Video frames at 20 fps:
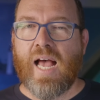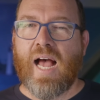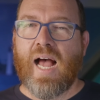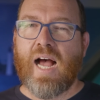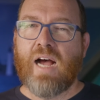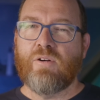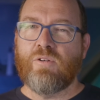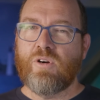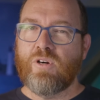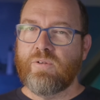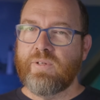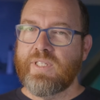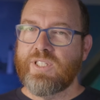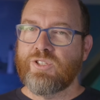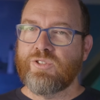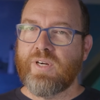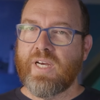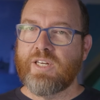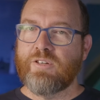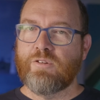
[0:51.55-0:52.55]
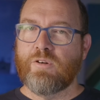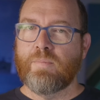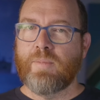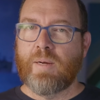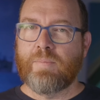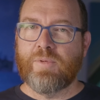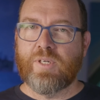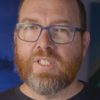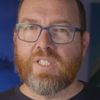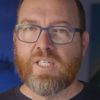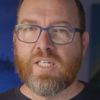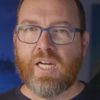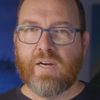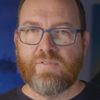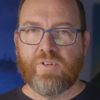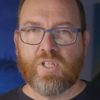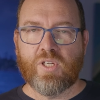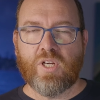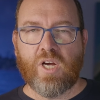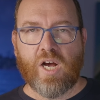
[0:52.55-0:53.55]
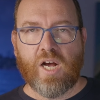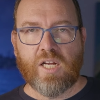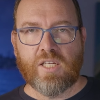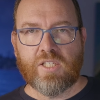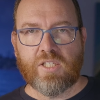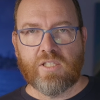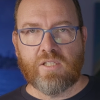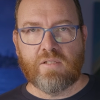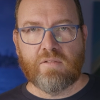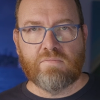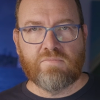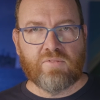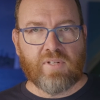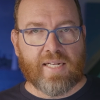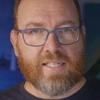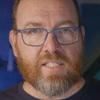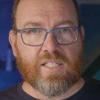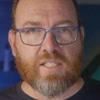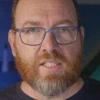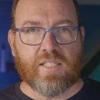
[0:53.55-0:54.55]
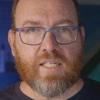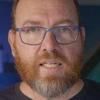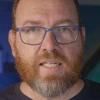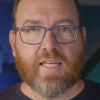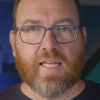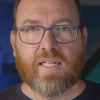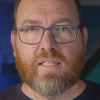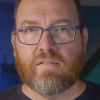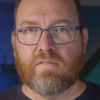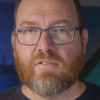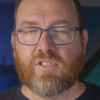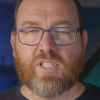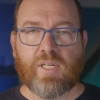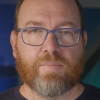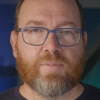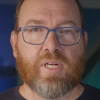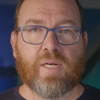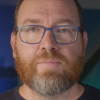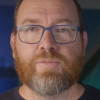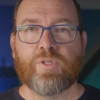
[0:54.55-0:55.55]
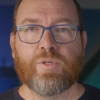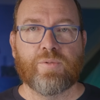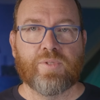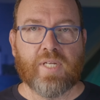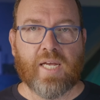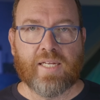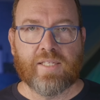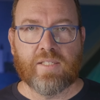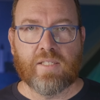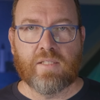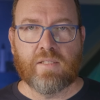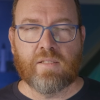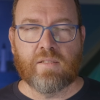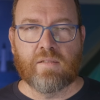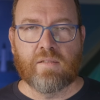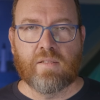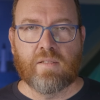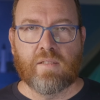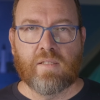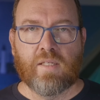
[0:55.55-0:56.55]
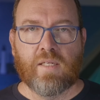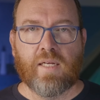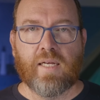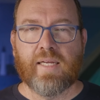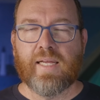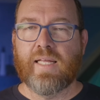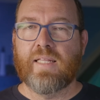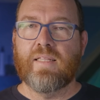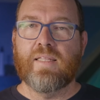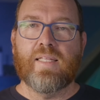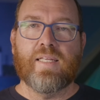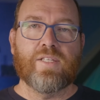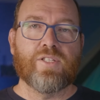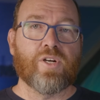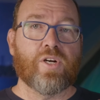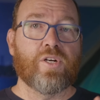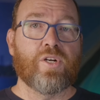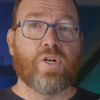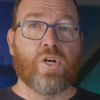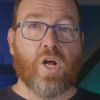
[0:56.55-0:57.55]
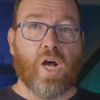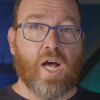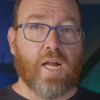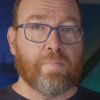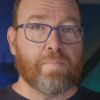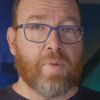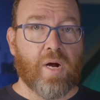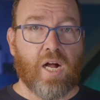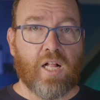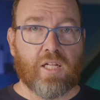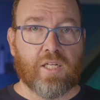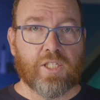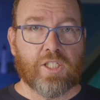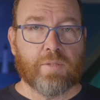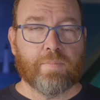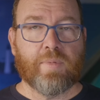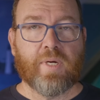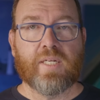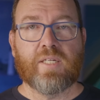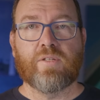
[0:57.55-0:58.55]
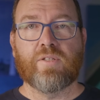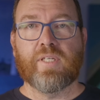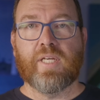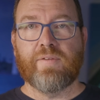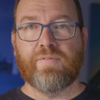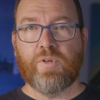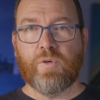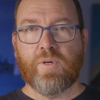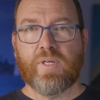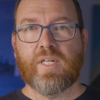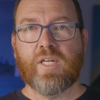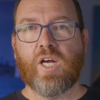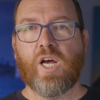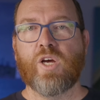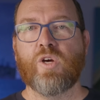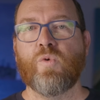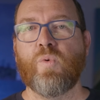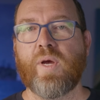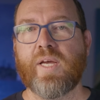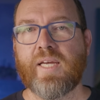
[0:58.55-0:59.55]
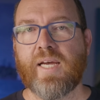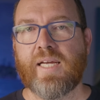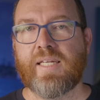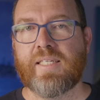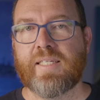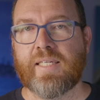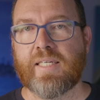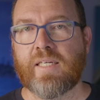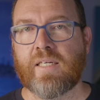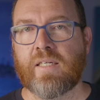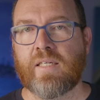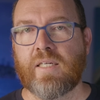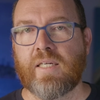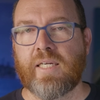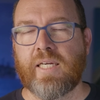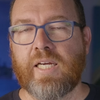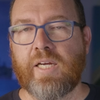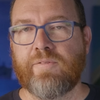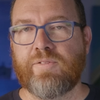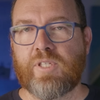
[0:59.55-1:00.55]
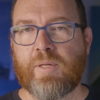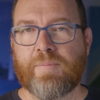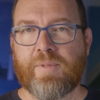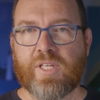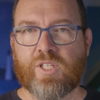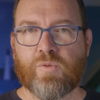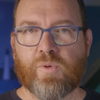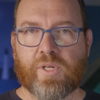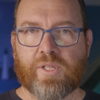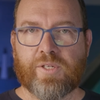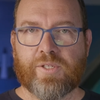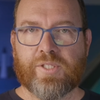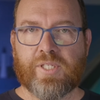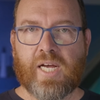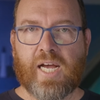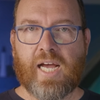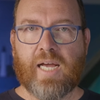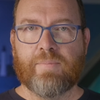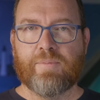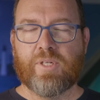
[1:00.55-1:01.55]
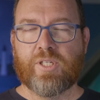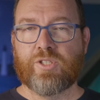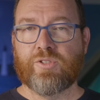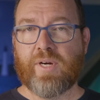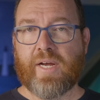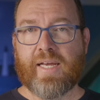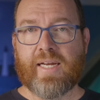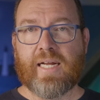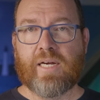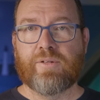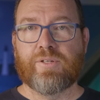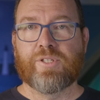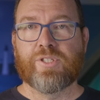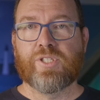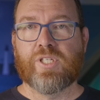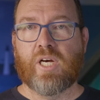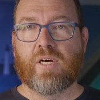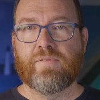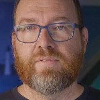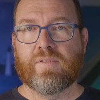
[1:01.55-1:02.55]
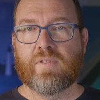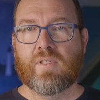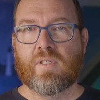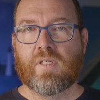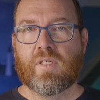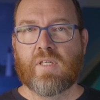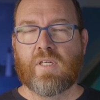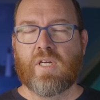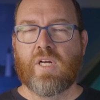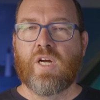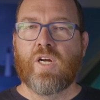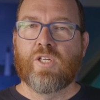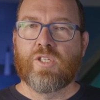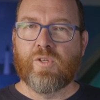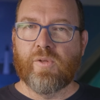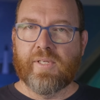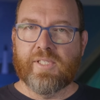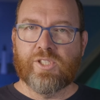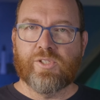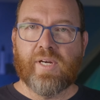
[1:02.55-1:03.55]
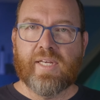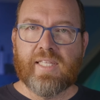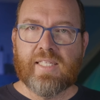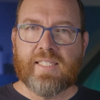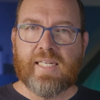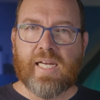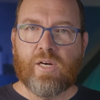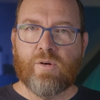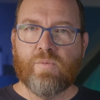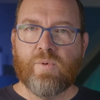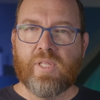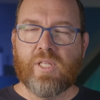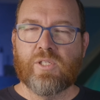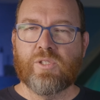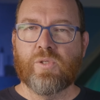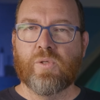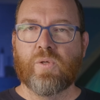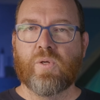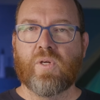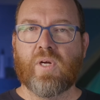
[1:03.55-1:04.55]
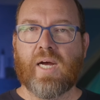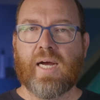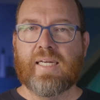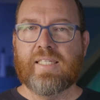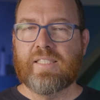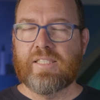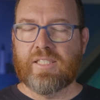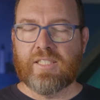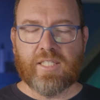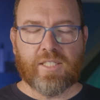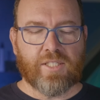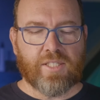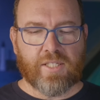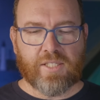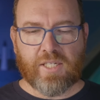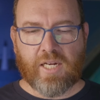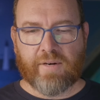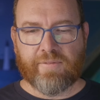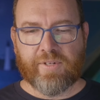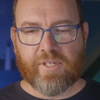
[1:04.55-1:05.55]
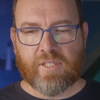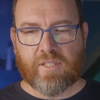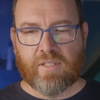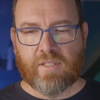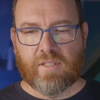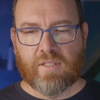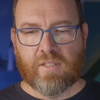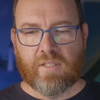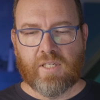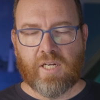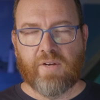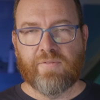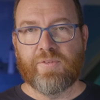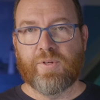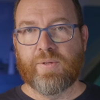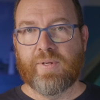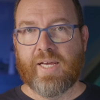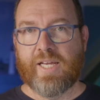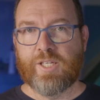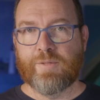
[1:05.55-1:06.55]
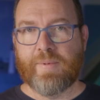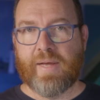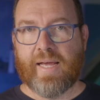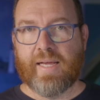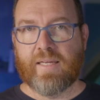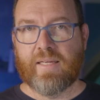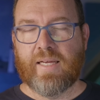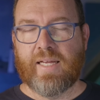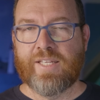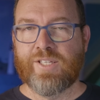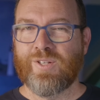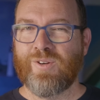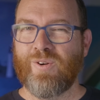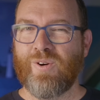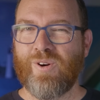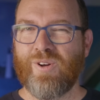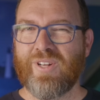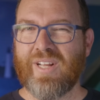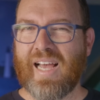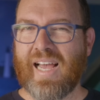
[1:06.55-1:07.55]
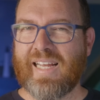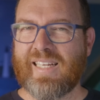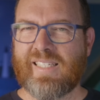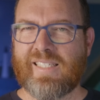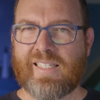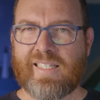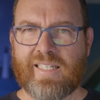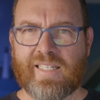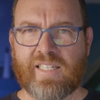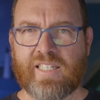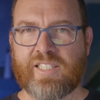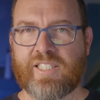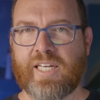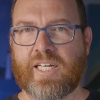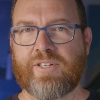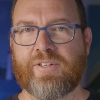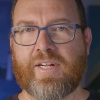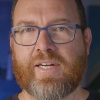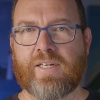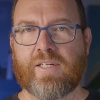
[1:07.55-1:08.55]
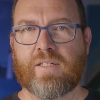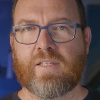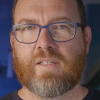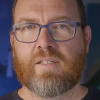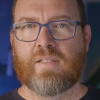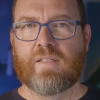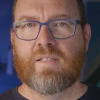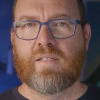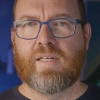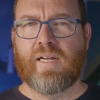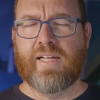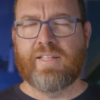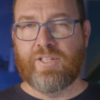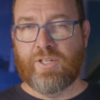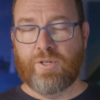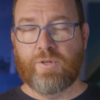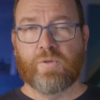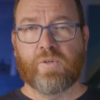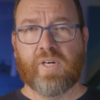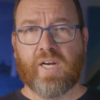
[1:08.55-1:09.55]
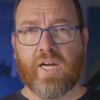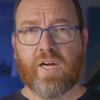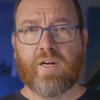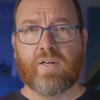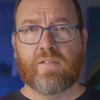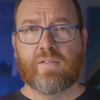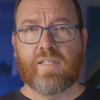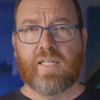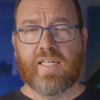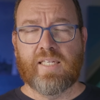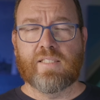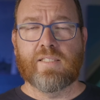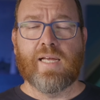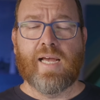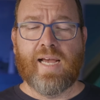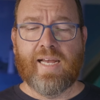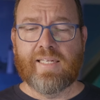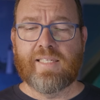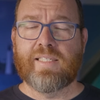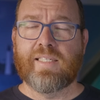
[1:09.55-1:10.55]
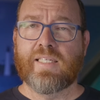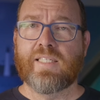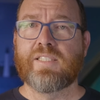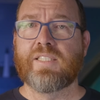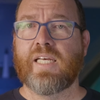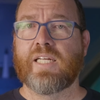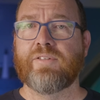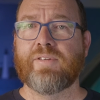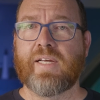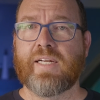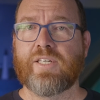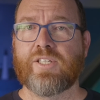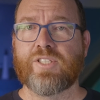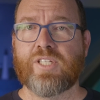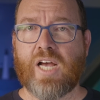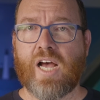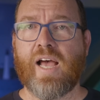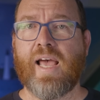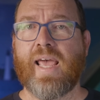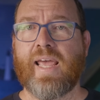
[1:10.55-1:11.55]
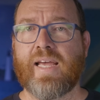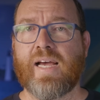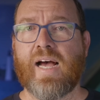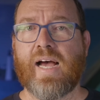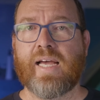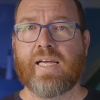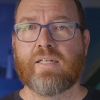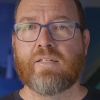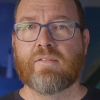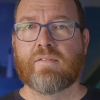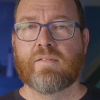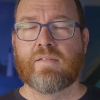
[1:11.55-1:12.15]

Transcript: I'll always try to remember to cover the costs, licensing, and sometimes use cases. Again, these are not polished, but it'll give you an, a quick idea if something's worth your time to try it out yourself. So let's try this out with a tool I just discovered a few days back. It's called Idea Generator, and the U R L is idea generator dot A I.